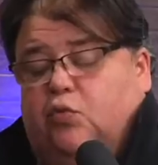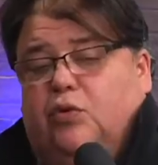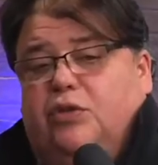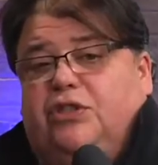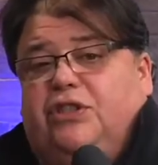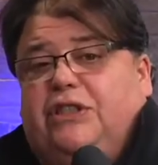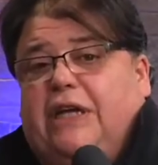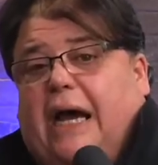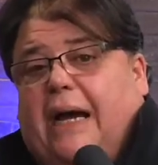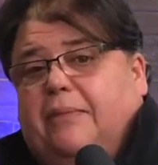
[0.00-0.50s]
with
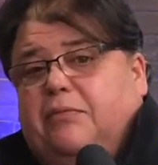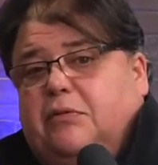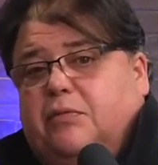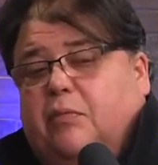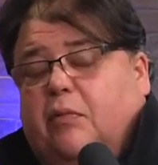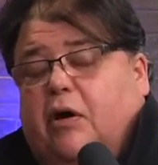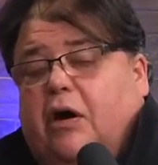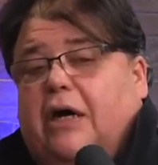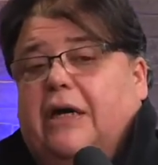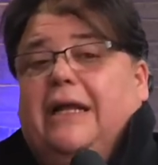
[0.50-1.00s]

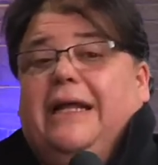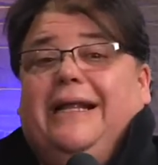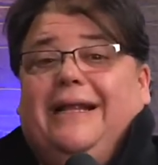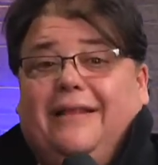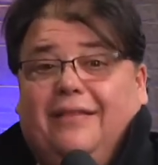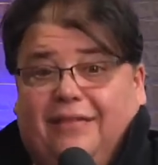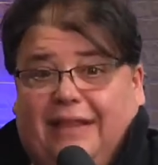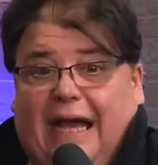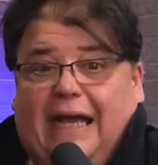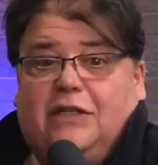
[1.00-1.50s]

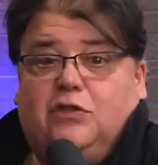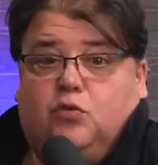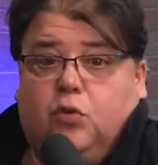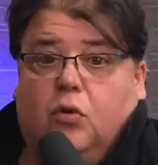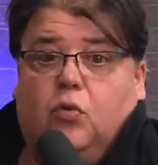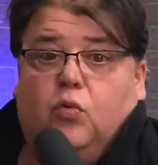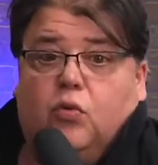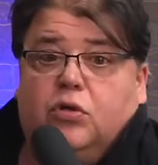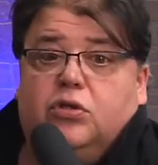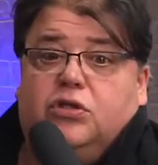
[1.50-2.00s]
ShopSmart, that's
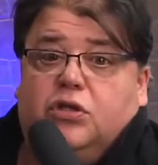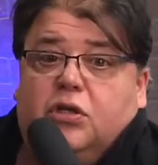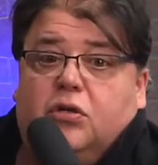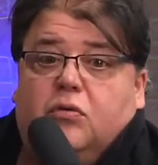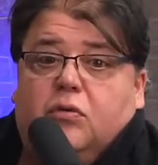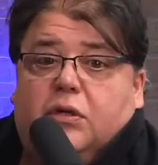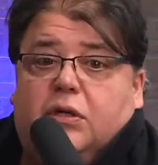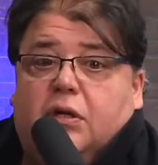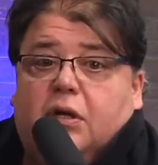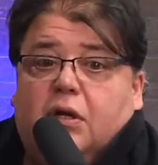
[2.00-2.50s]
what we're
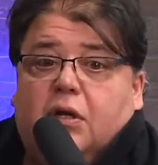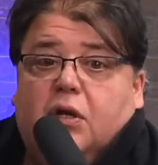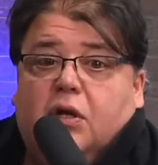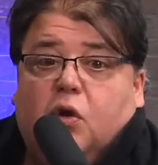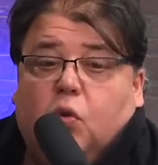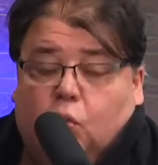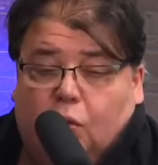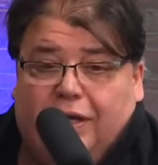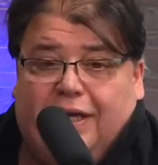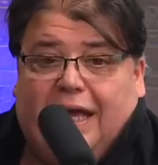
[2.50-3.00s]
doing.
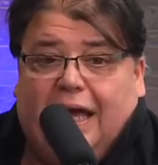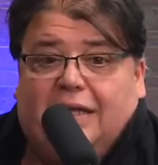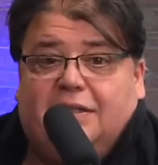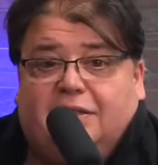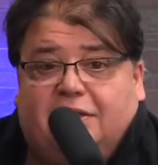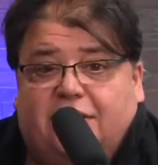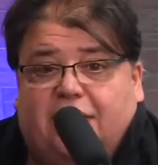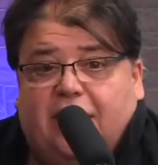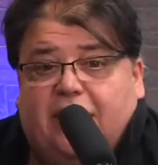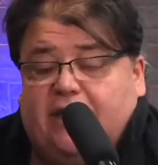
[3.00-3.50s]
We
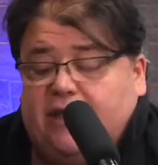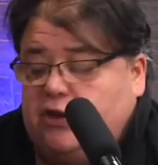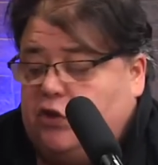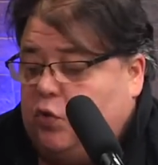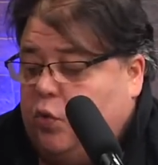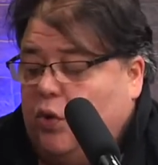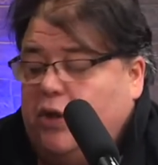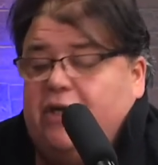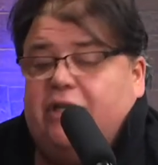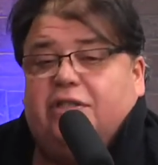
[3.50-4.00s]
got City
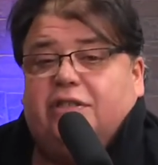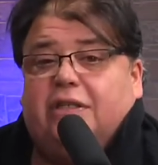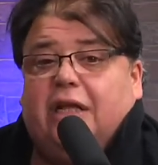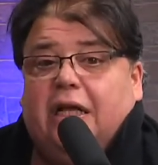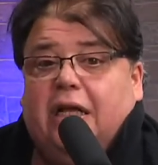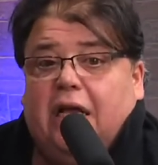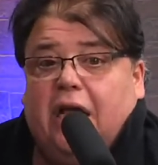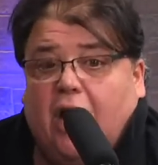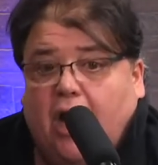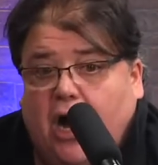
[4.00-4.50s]
Twist
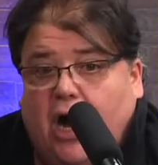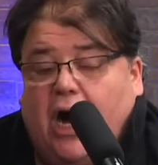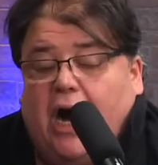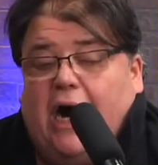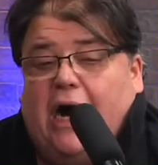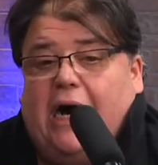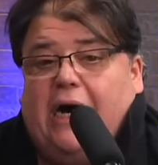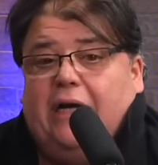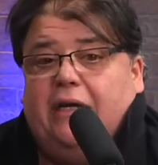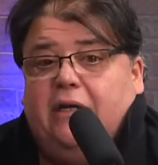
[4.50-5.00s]

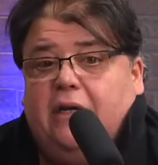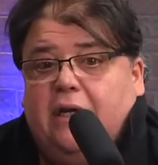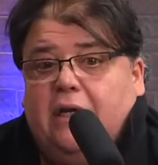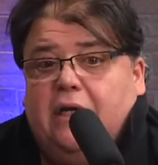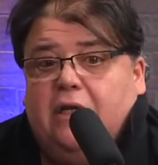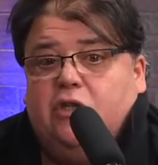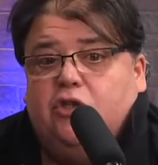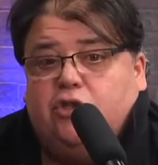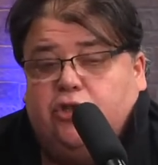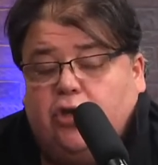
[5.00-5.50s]
on
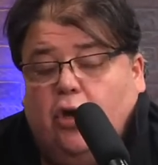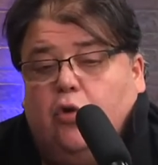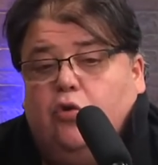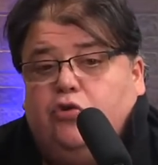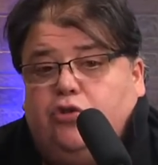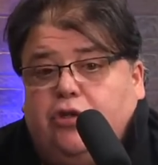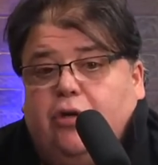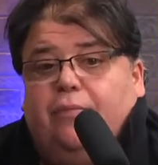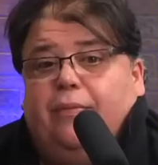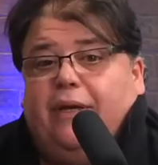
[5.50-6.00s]

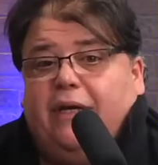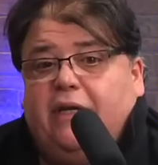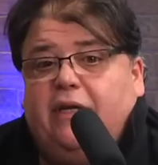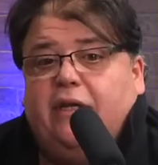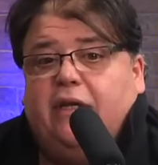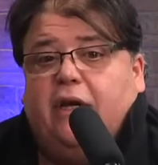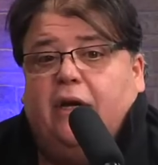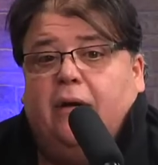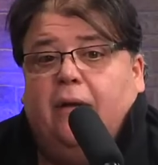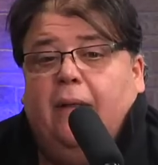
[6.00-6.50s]
social
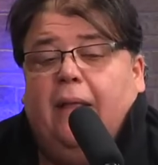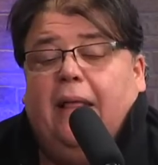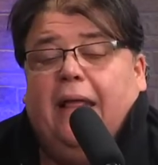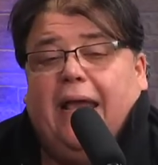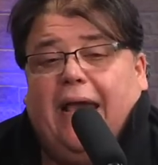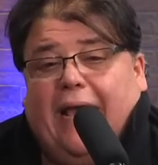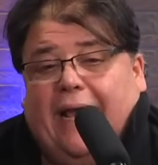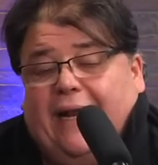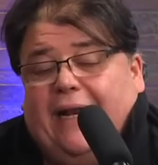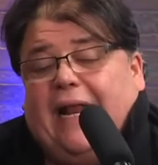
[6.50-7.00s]
media.
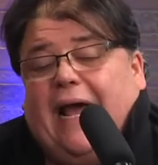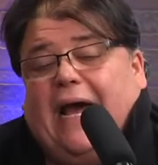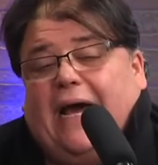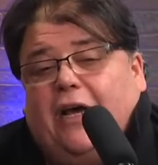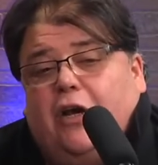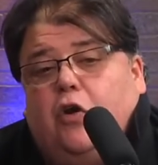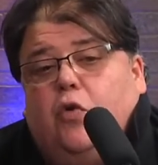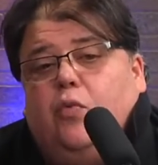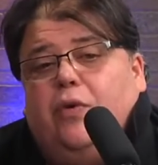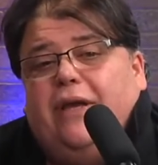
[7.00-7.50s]
And
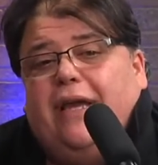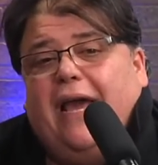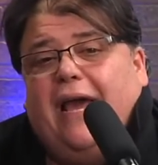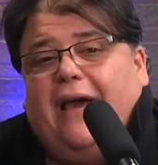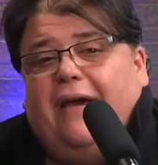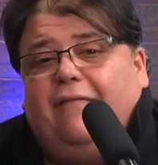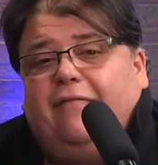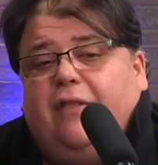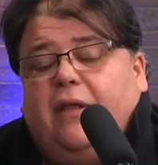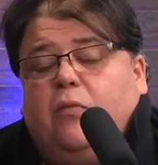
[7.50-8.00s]
how do we
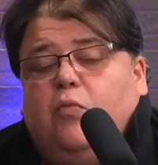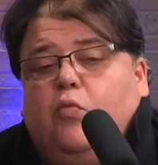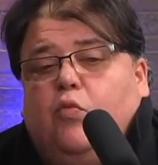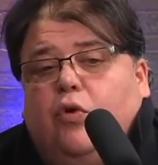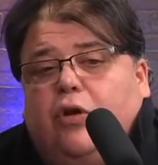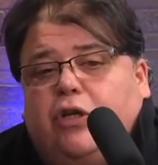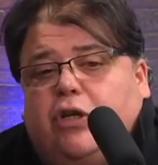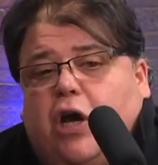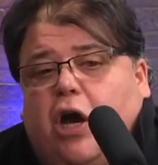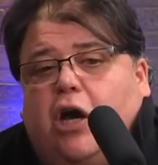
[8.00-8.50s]
have them?
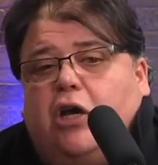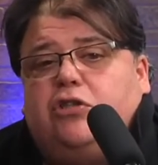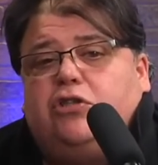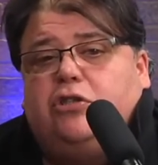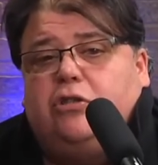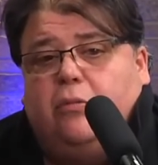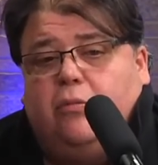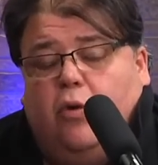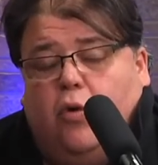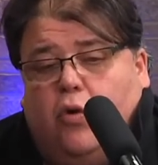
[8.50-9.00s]
With
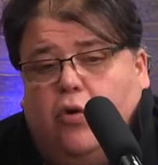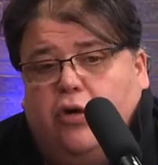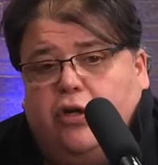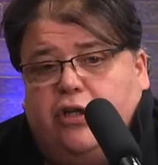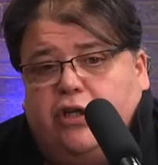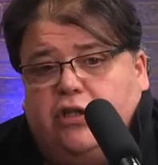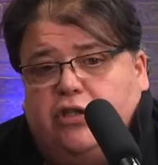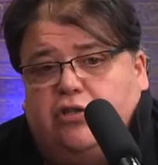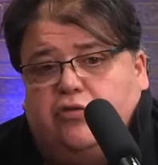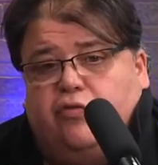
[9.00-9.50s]
custom
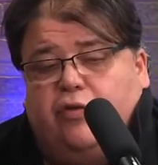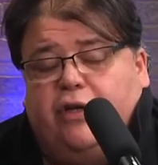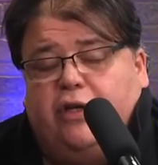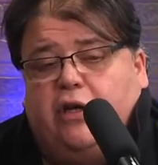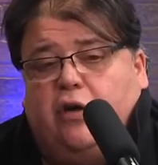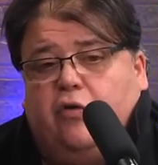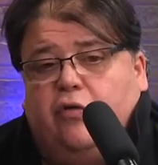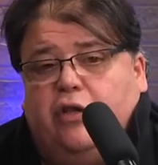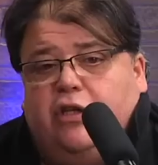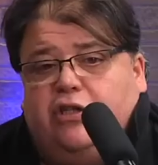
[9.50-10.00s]
audience,
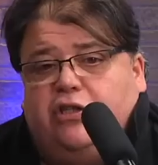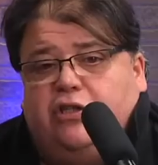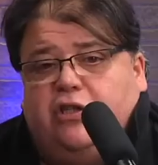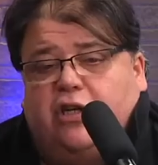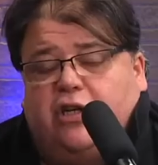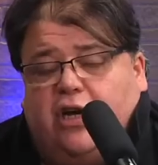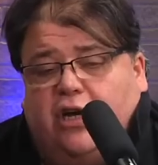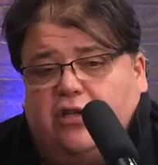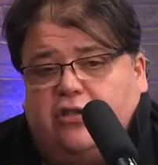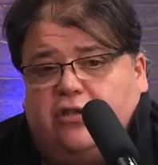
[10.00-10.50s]
Rico. This is the
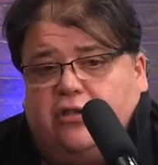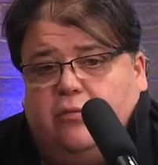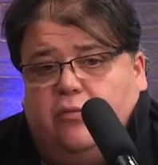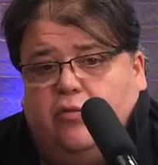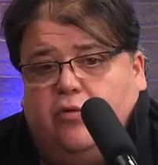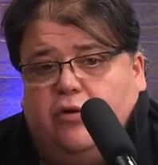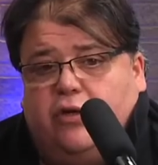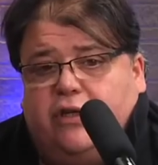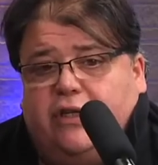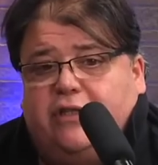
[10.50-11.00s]
custom
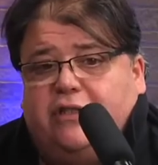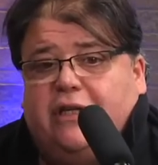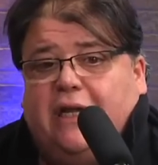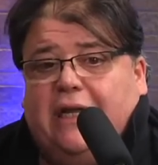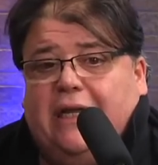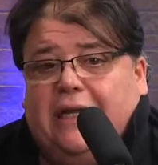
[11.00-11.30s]
audience.